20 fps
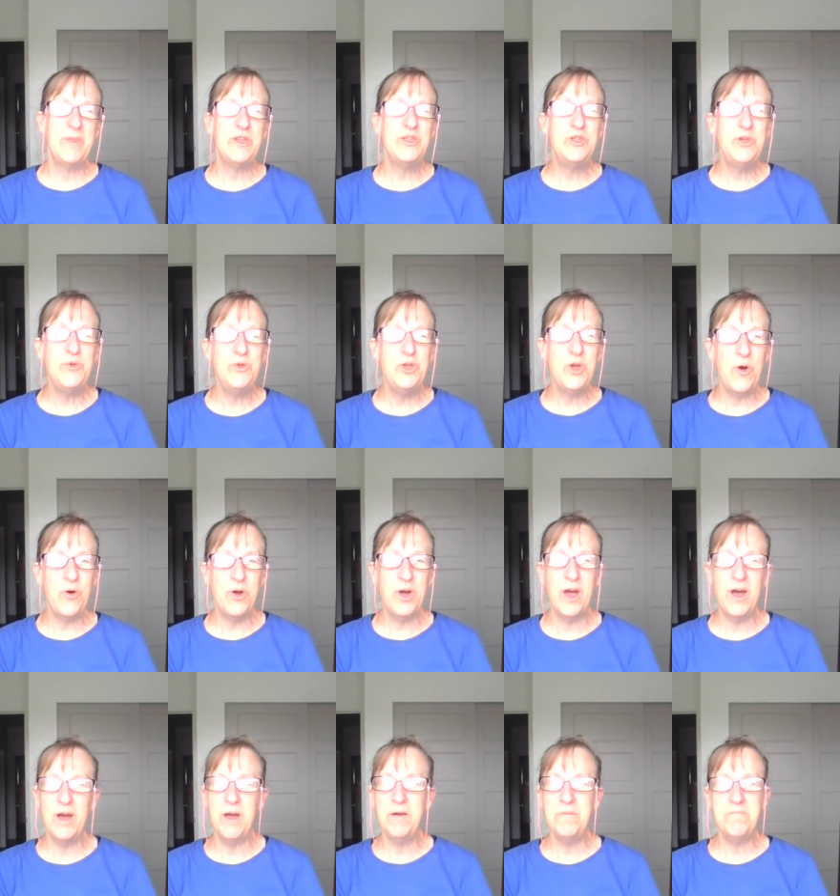Do
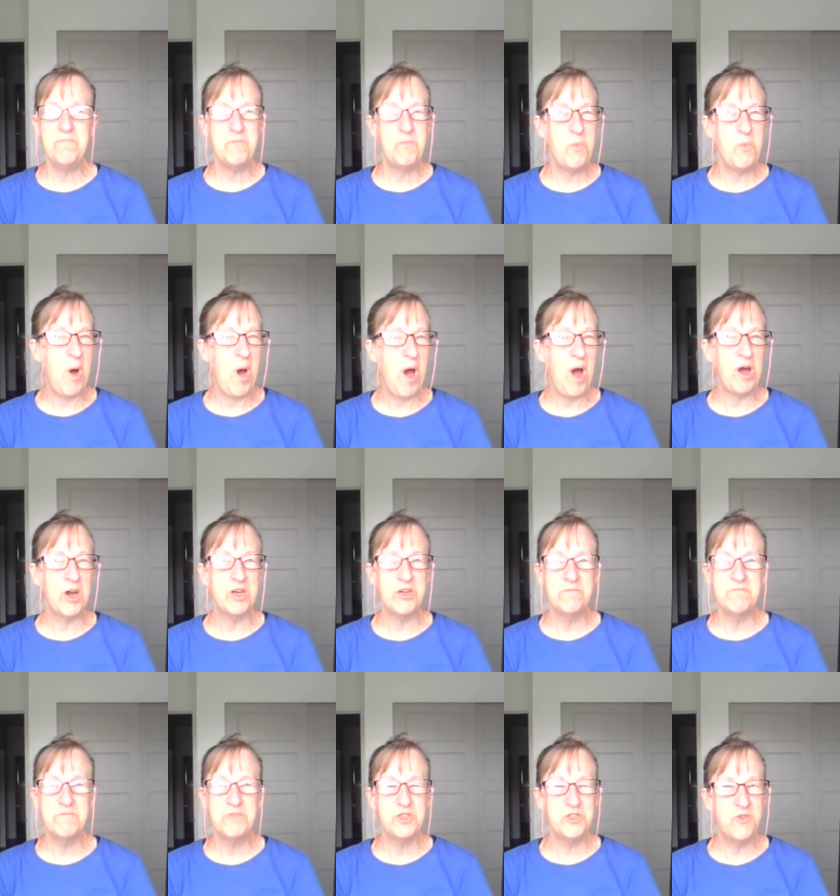yoga, walk,
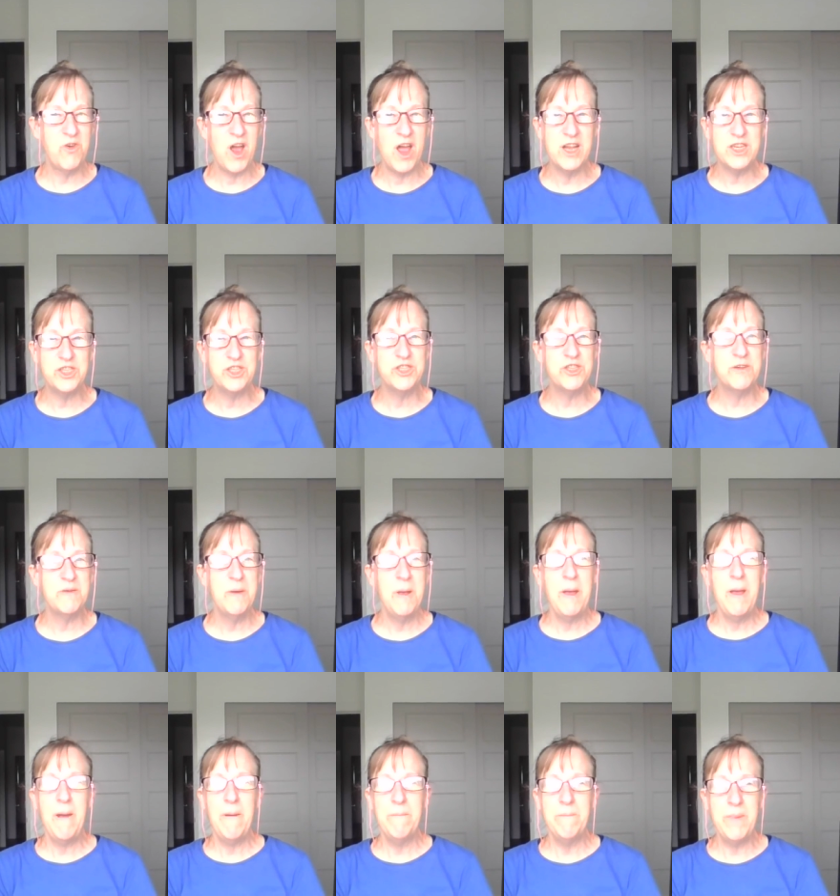stretch,
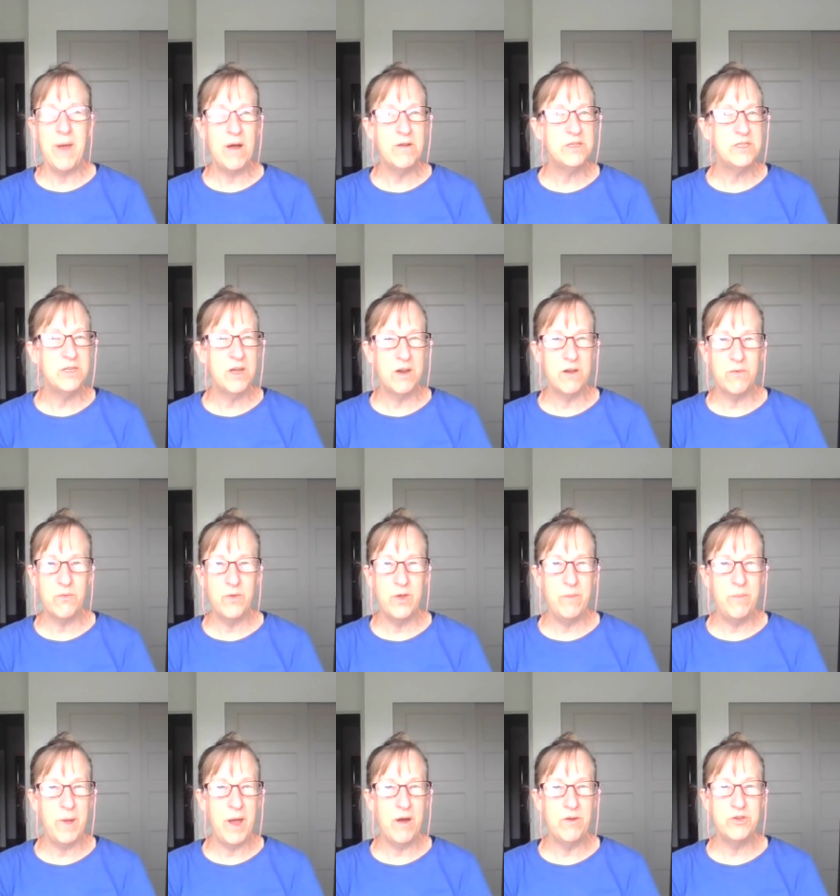bounce on a
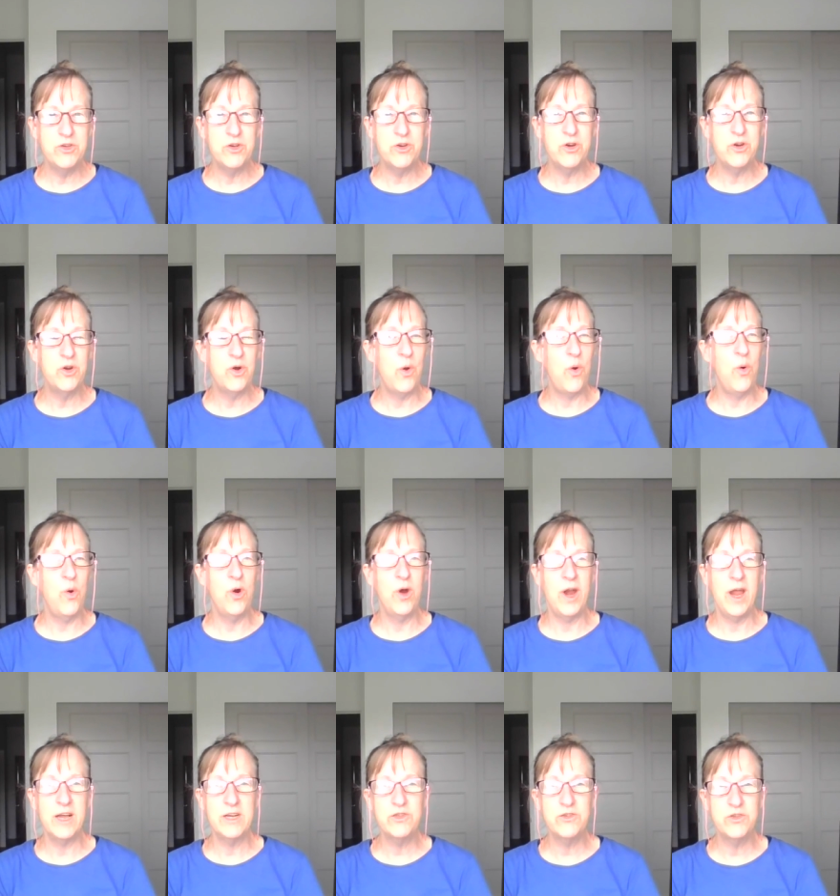rebounder or
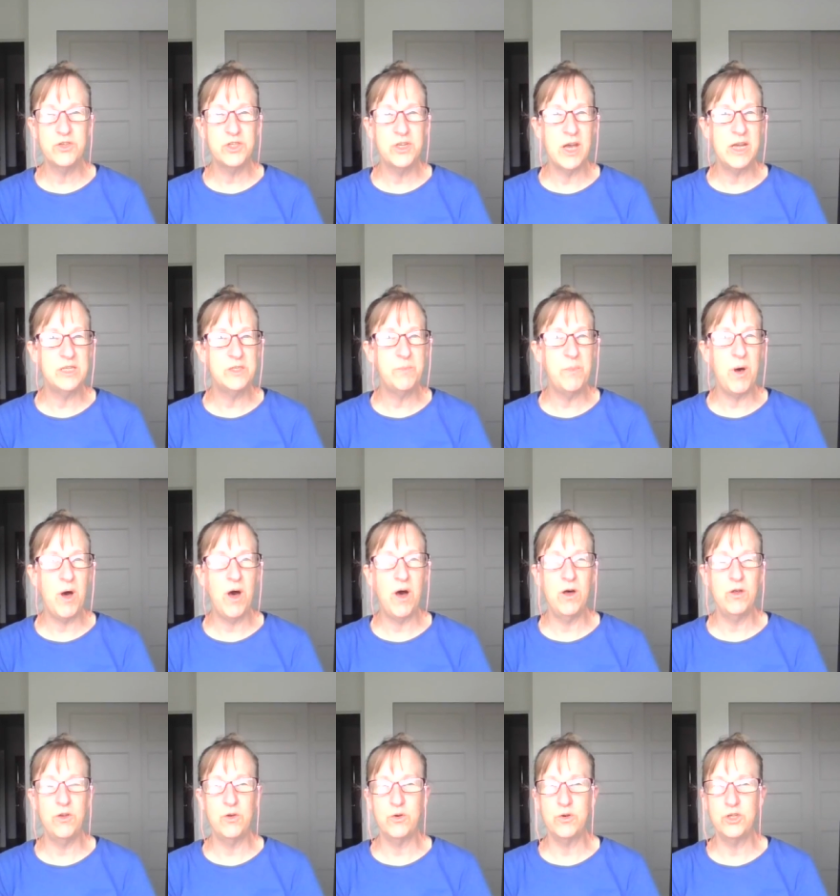exercise
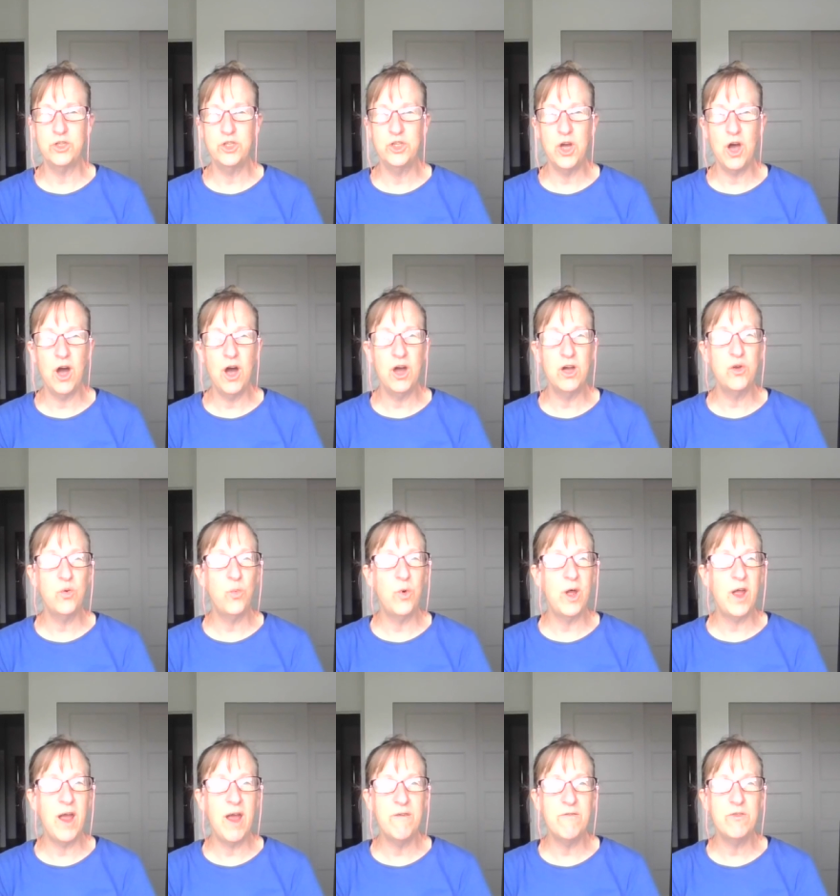ball or jog,
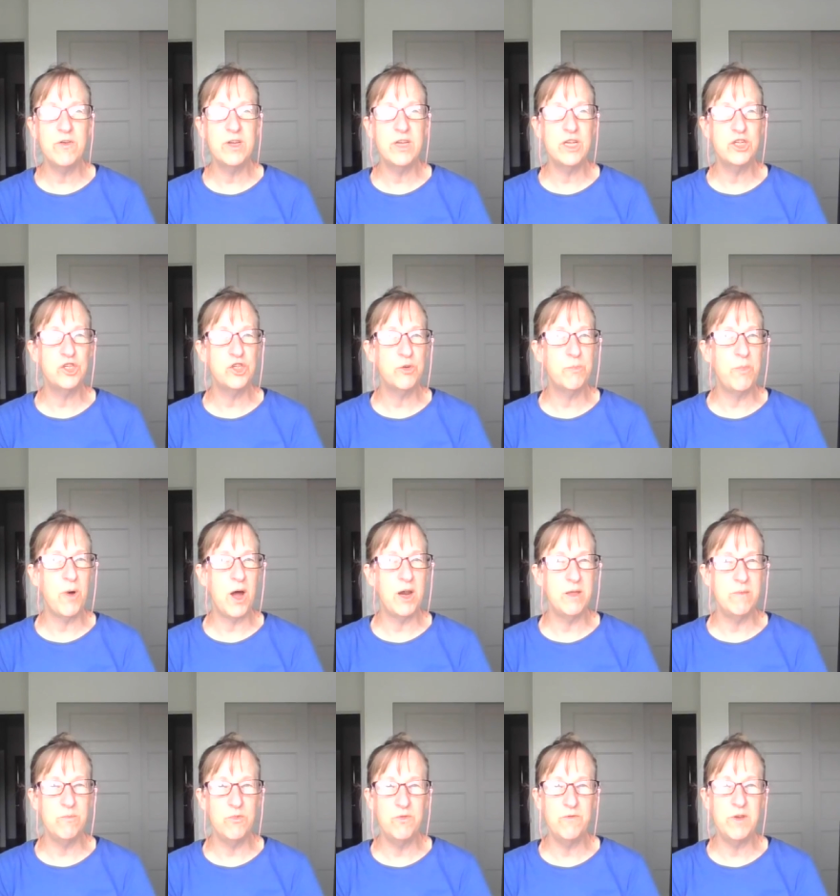whatever gets your
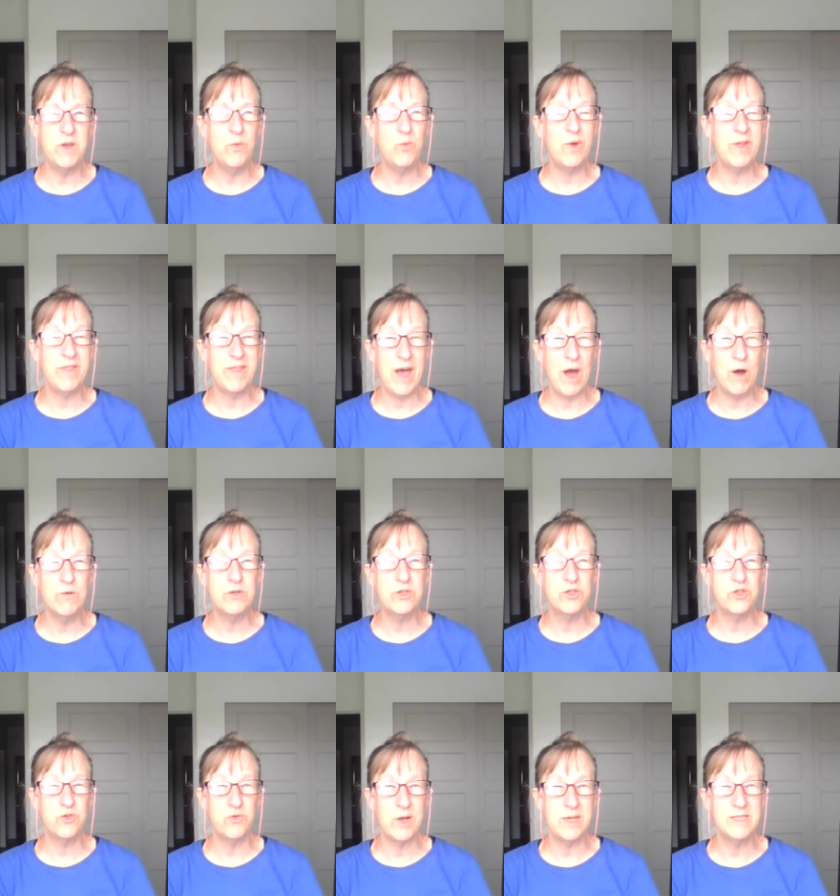body moving without
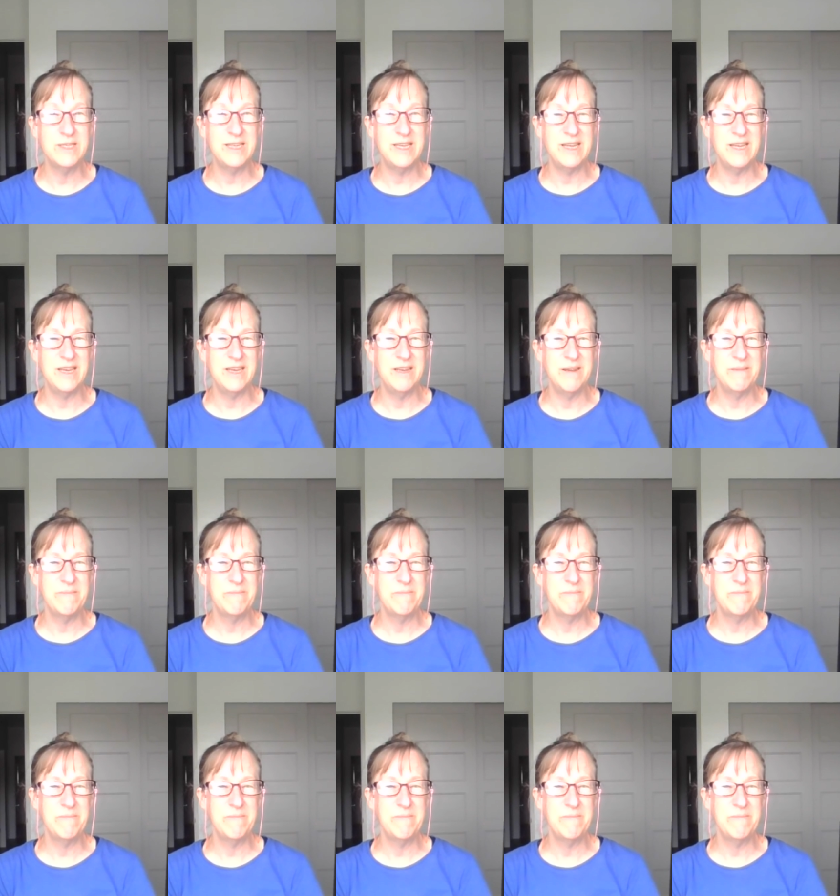stressing it.